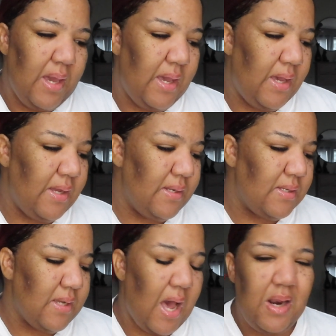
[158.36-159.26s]

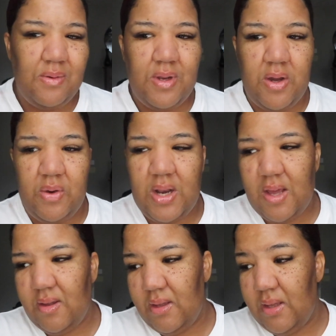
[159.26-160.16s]
And I don't know, and
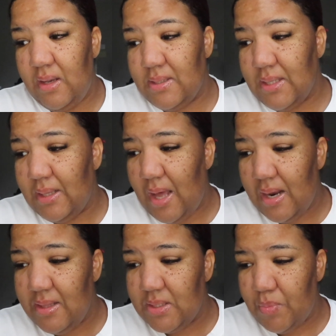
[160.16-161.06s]
I and it's a lot
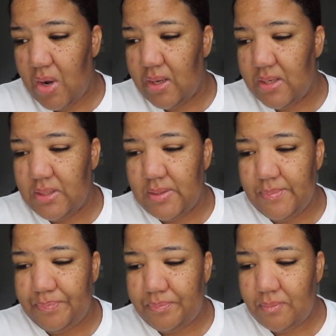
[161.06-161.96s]
of these products.
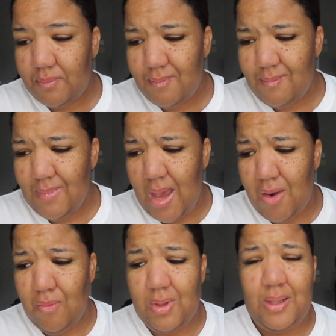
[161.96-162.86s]
I
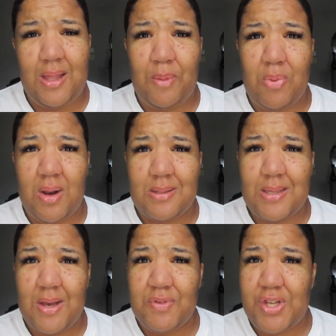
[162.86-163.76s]
really like products
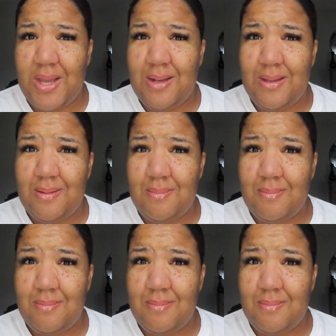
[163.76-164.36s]
that have shea in it.